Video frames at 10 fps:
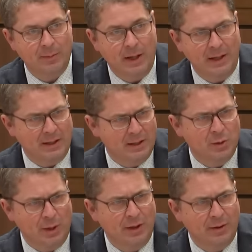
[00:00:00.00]
by, is
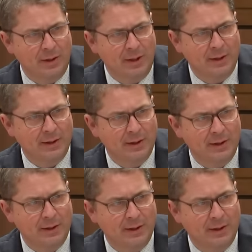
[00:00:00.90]
it twenty thirty?
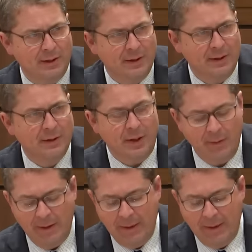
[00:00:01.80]
Mm-hmm. Okay.